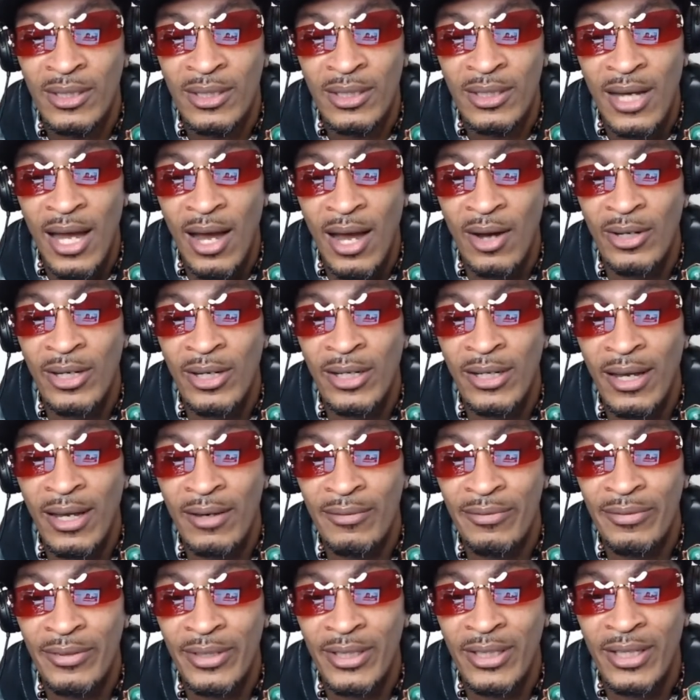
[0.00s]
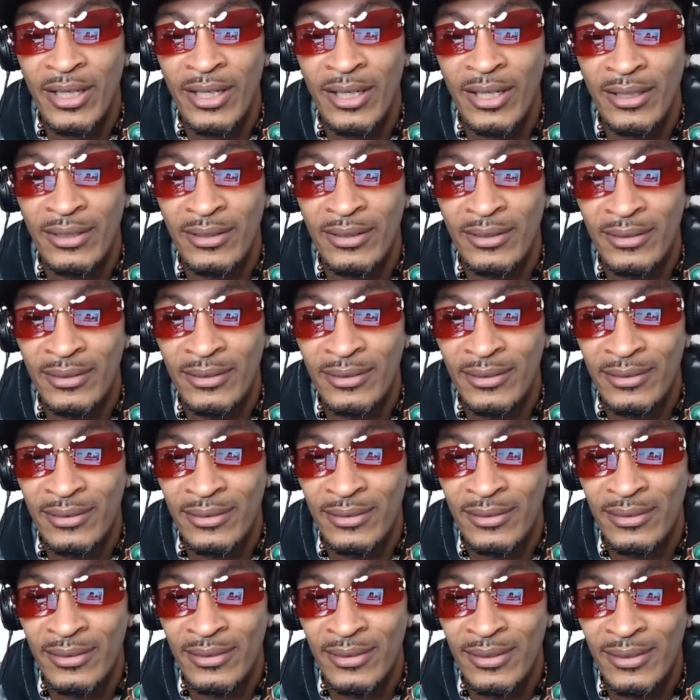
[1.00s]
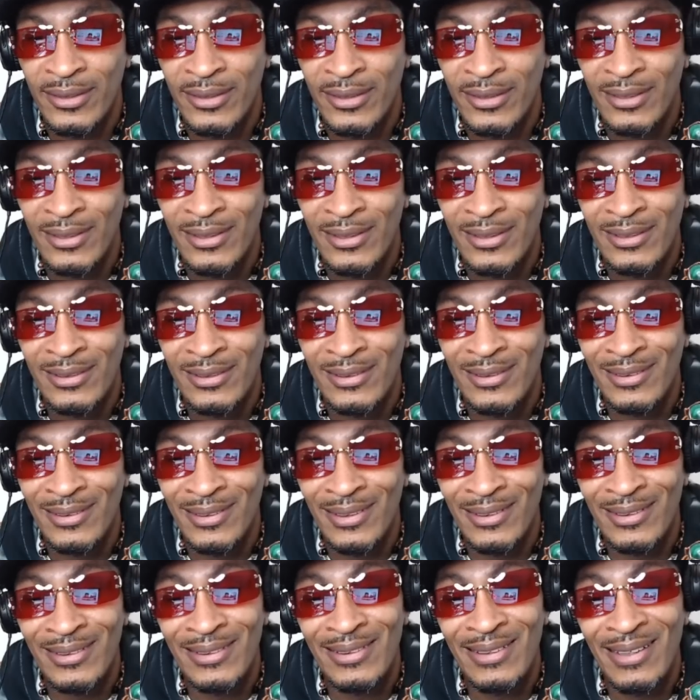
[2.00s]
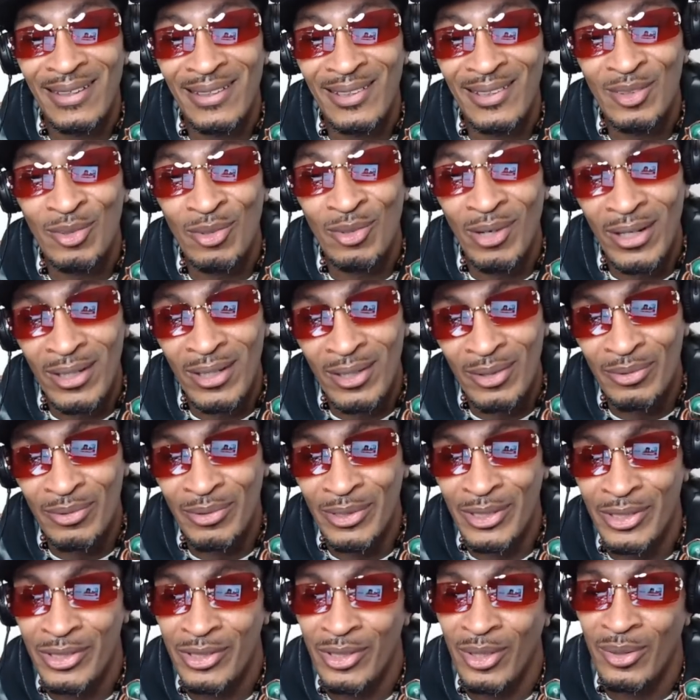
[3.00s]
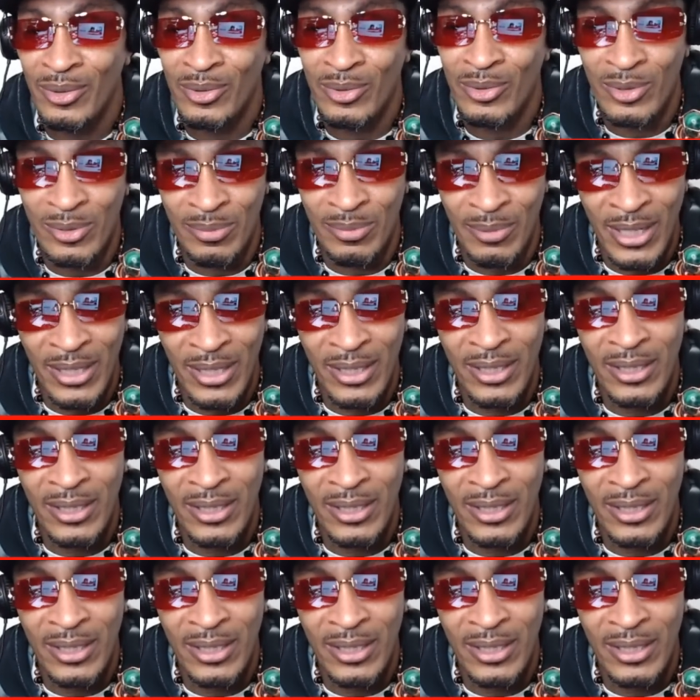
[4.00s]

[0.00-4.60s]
how can I forget the Dick Gregory shows, my